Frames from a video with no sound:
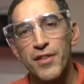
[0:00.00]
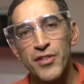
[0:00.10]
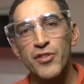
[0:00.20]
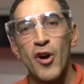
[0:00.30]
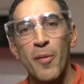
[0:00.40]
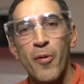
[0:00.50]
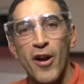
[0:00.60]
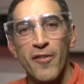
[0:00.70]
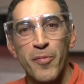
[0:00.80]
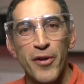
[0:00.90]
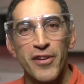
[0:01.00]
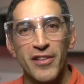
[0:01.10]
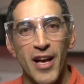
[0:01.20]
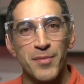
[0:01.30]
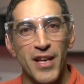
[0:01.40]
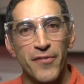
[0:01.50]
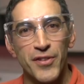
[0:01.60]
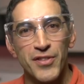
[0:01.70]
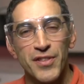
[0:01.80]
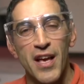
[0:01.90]
This is all part of Berkeley Lab's
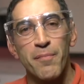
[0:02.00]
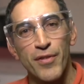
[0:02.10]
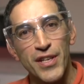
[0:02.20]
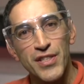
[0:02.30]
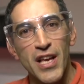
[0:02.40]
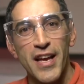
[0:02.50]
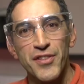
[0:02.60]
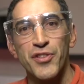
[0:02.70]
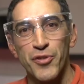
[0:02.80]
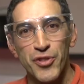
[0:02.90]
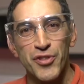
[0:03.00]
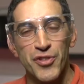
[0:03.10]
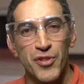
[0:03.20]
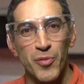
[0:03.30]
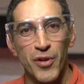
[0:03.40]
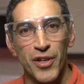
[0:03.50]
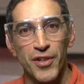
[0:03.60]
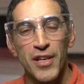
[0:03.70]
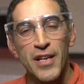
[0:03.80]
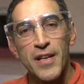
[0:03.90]
efforts that bring science solutions to the world.